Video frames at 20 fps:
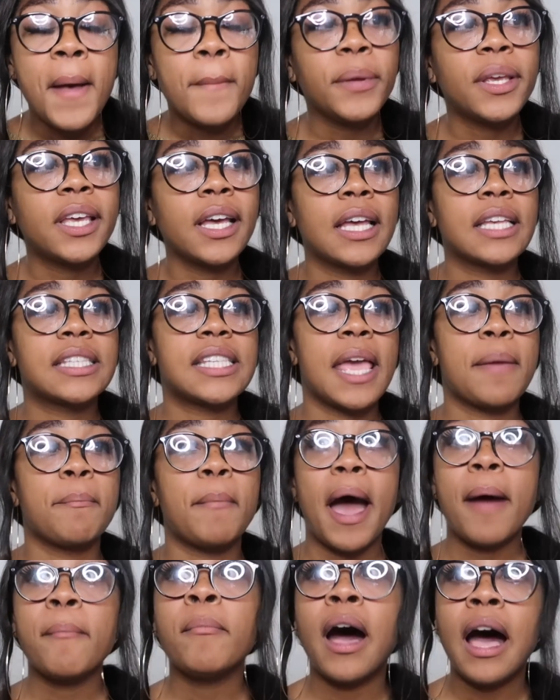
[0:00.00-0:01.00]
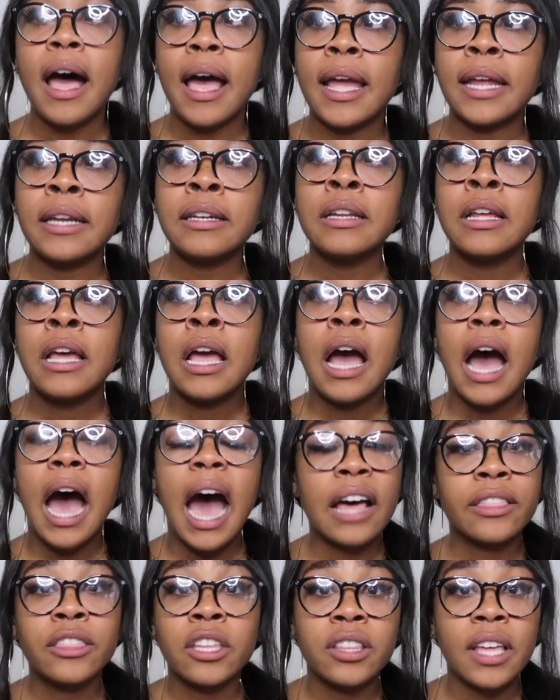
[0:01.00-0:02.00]
because in my mind,
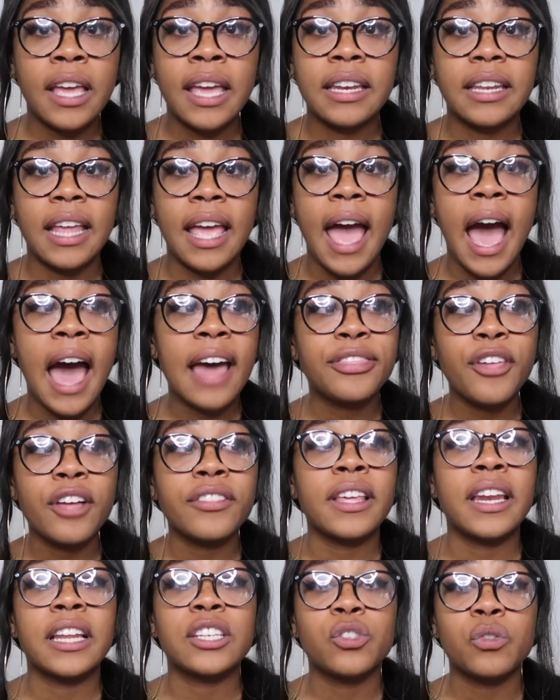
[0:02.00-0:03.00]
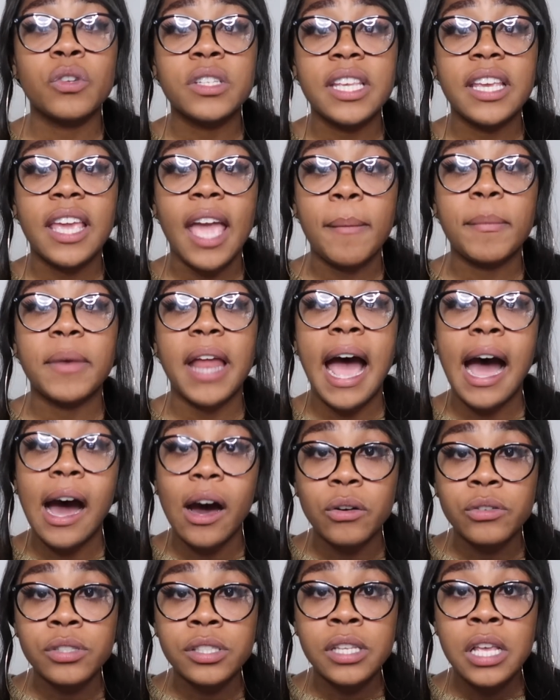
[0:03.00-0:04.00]
I thought that as soon as he came in the
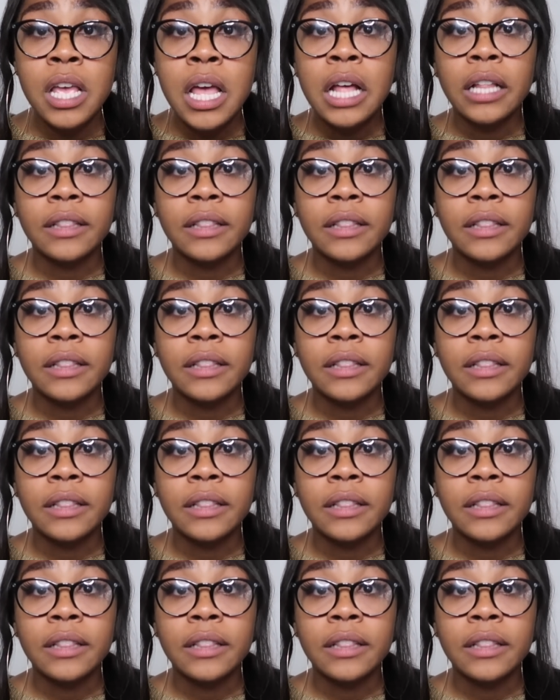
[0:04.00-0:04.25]
house,